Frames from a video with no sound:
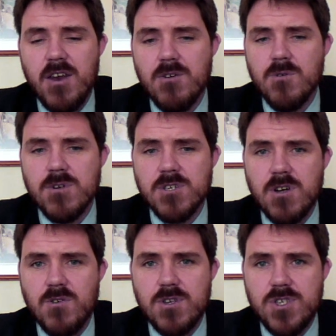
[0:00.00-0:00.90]
China, who
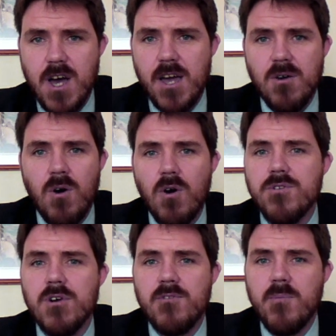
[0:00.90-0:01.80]
is a giant
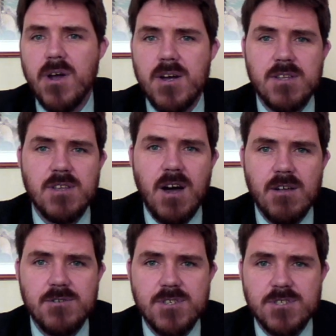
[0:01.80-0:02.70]
holder of American
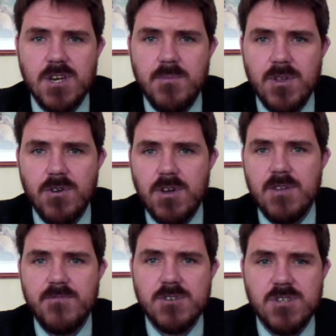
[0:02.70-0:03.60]
dollars, is going to be
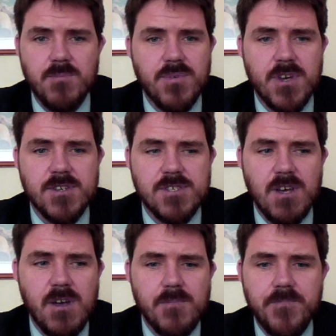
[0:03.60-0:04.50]
looking for some
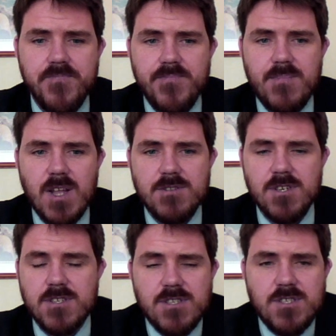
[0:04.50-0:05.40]
place
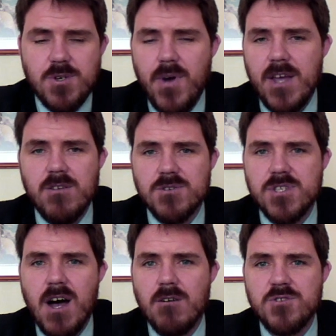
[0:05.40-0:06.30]
to trade
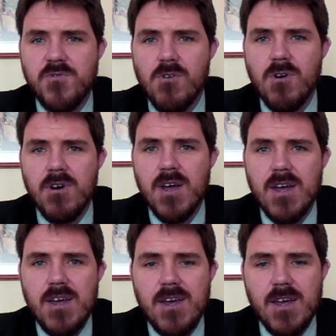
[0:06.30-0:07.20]
those dollars for.